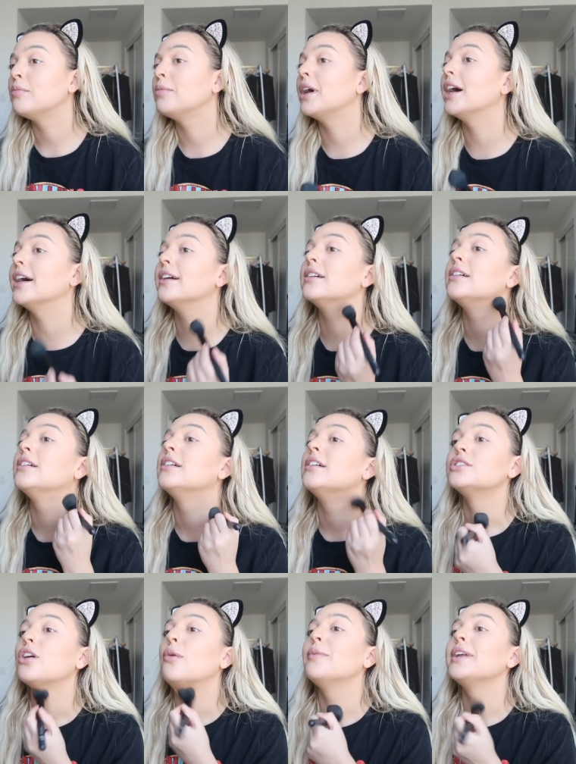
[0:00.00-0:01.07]
but
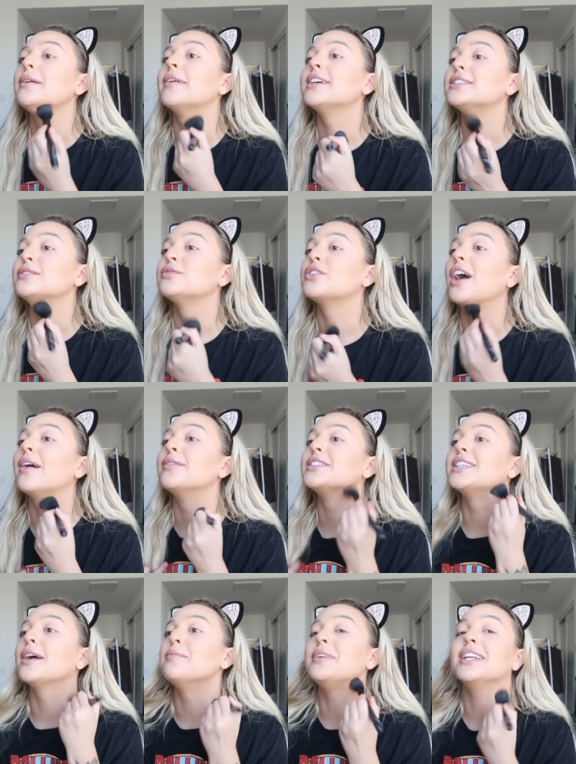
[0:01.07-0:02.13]
so many of my
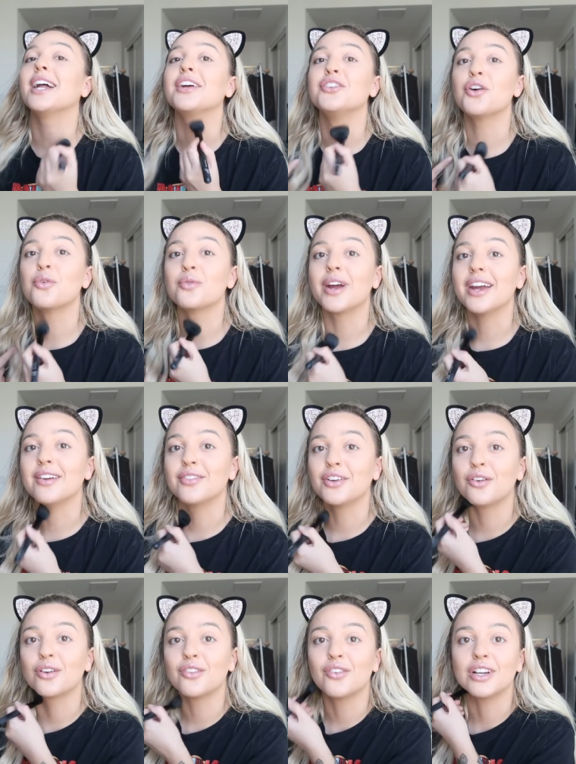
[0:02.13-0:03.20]
subscribers I meet, I know rave and
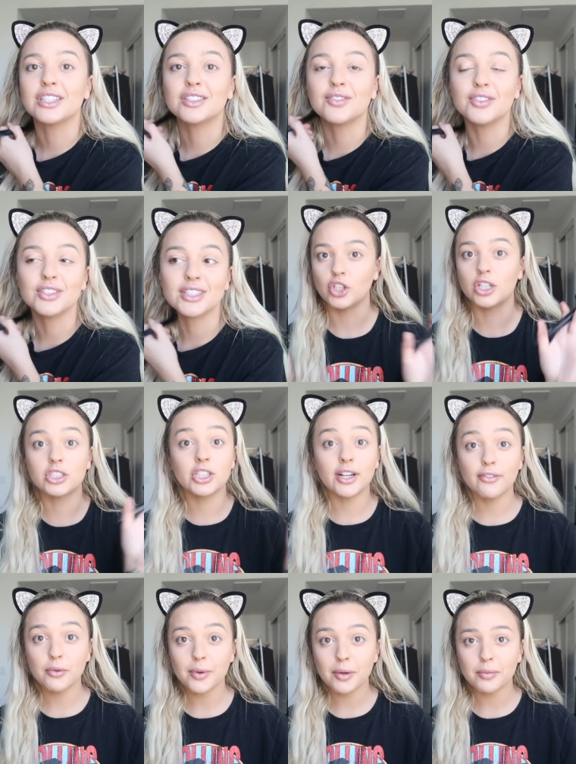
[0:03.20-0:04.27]
go to festivals. Drugs should
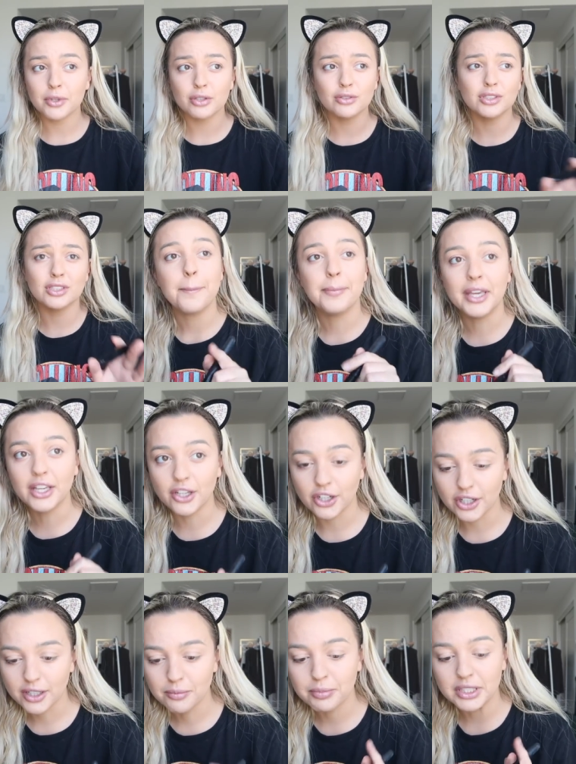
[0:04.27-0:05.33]
never be abused. Be
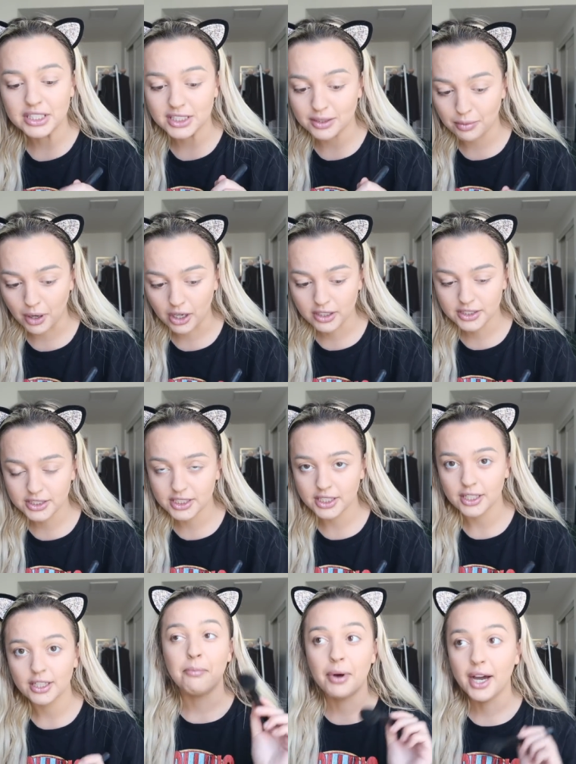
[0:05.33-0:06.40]
good, be smart,
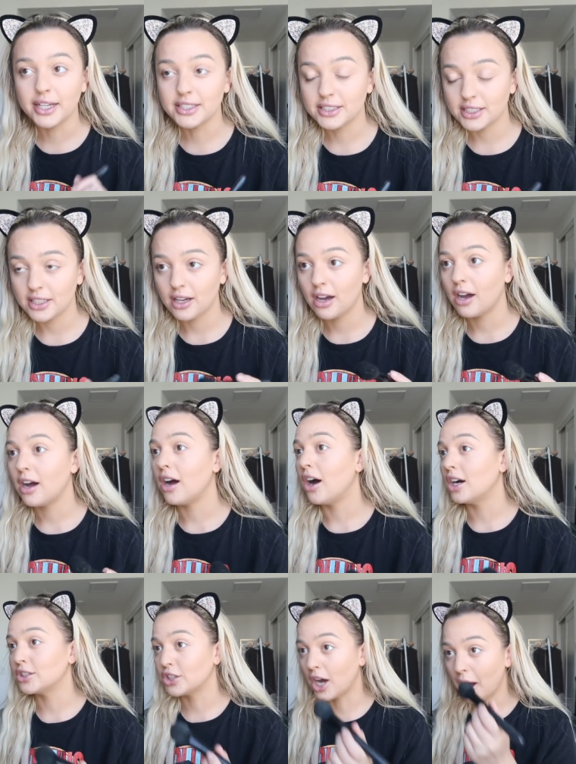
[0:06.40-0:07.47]
but
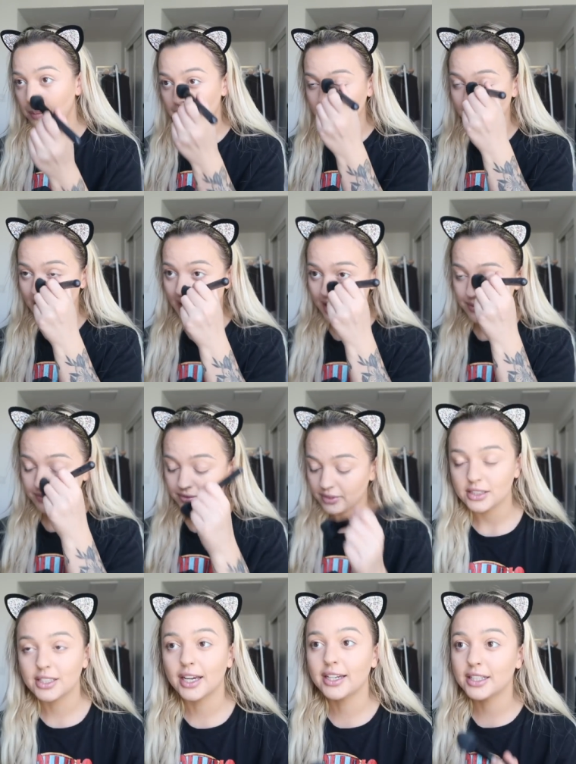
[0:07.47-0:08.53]
on top of that,
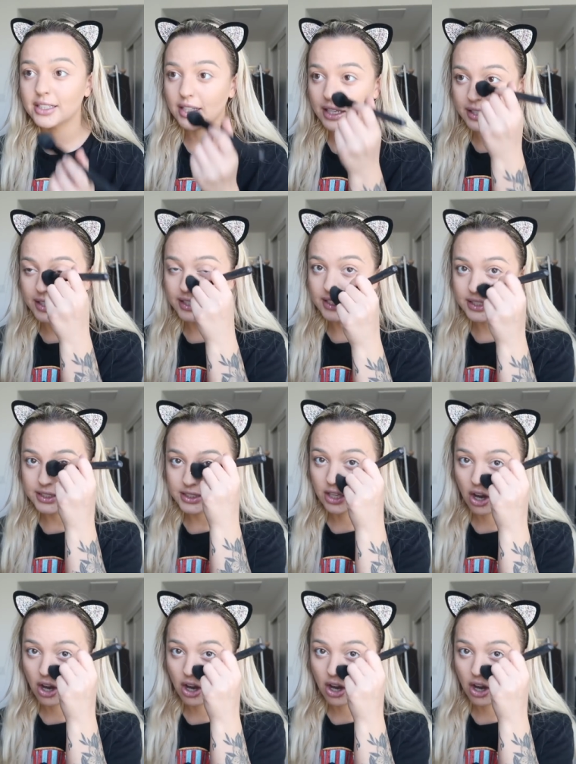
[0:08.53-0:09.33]
psychedelics